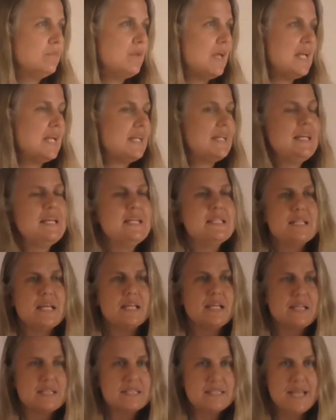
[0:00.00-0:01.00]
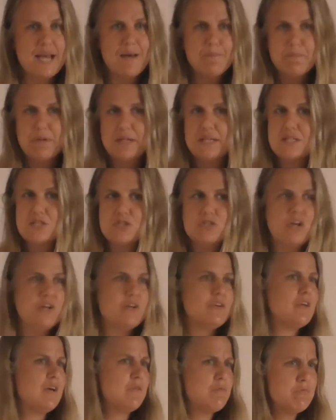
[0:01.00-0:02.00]
at least an example. It's
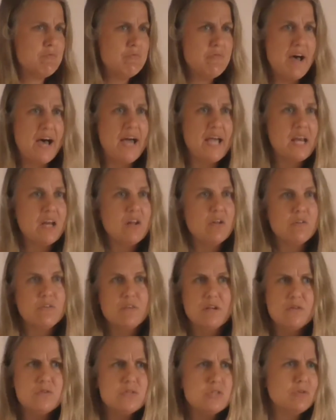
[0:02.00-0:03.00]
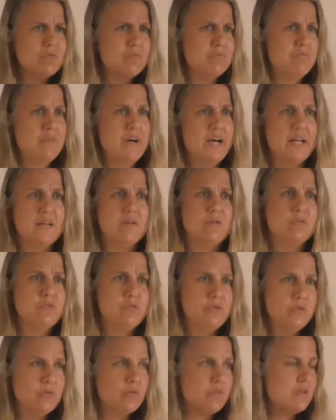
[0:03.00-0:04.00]
not a final, there's no final
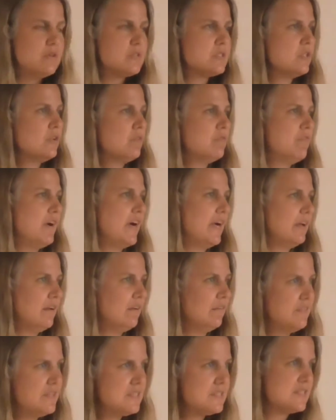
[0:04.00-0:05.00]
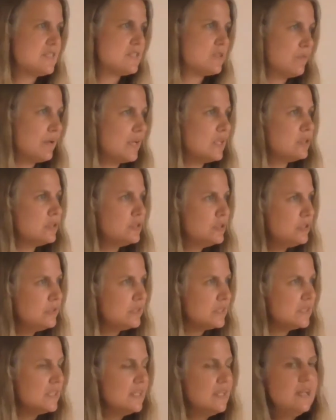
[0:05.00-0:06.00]
truth. There's no final, this is the way to
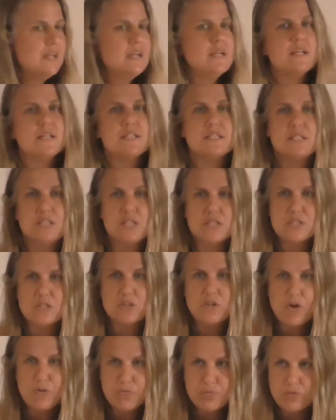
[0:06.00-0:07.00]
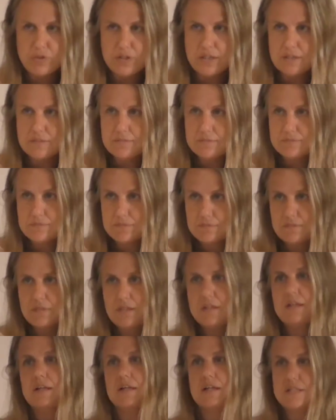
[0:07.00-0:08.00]
do it. It's just an offering.
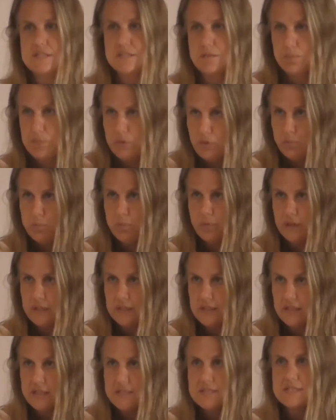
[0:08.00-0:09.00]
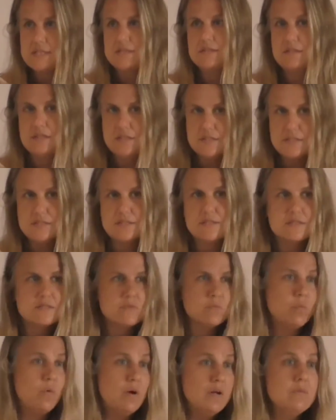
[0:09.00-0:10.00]
It's a blueprint. It's, this
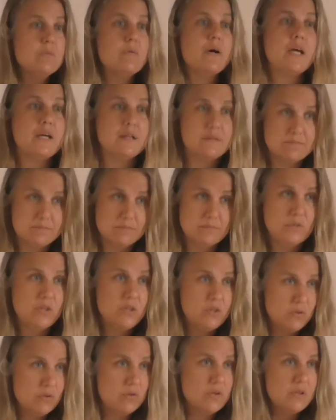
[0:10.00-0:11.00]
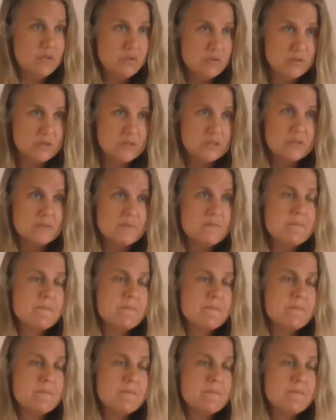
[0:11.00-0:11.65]
is one way you can do it.